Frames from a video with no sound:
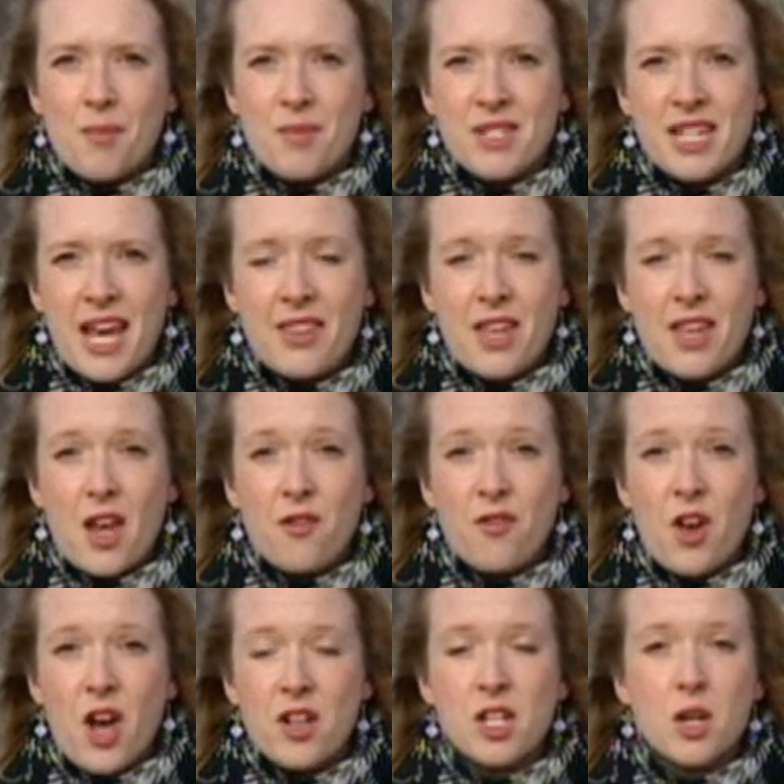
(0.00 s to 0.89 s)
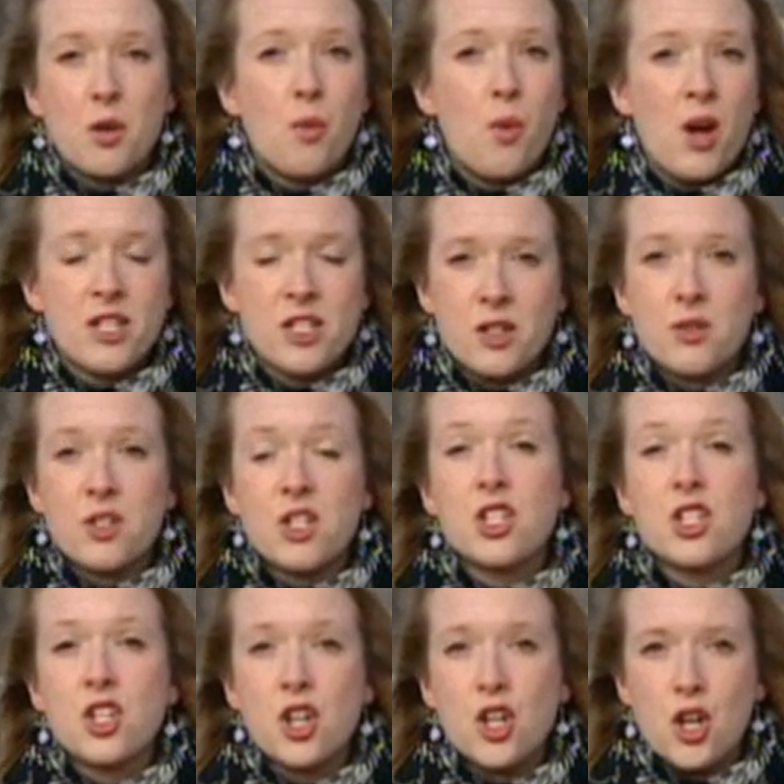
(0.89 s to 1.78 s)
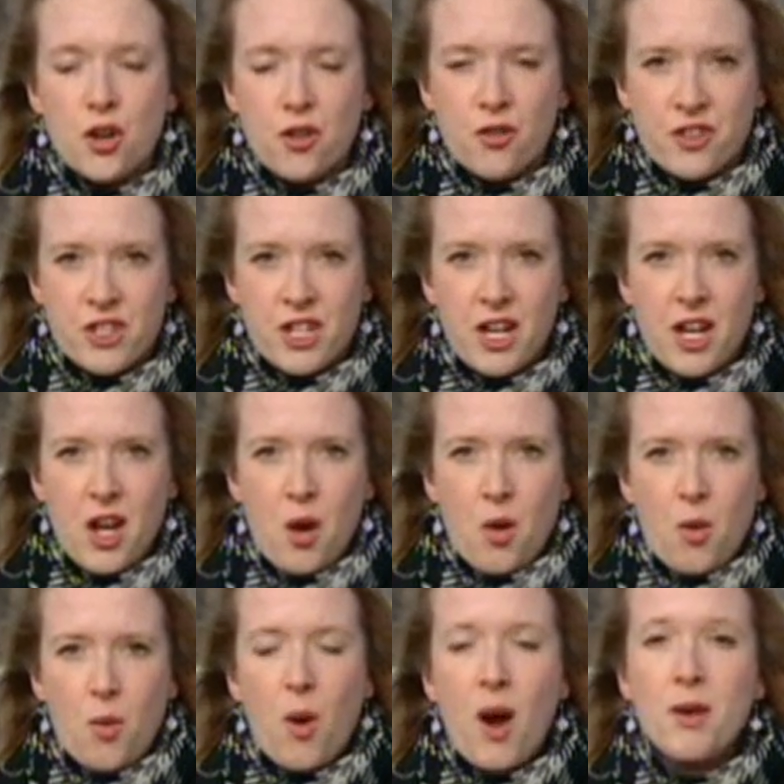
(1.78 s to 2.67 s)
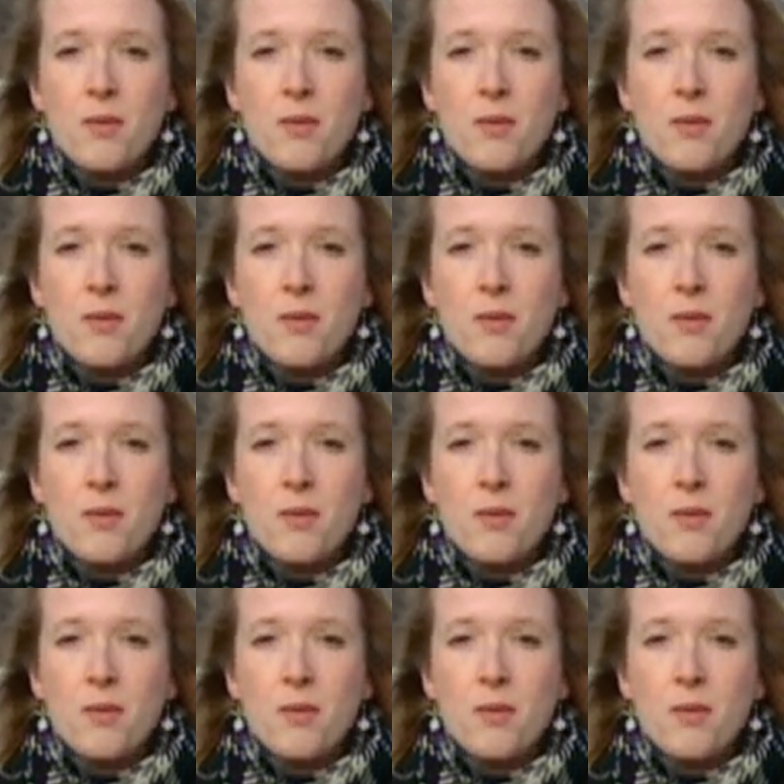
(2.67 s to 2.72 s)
Some say they felt it wasn't deserved.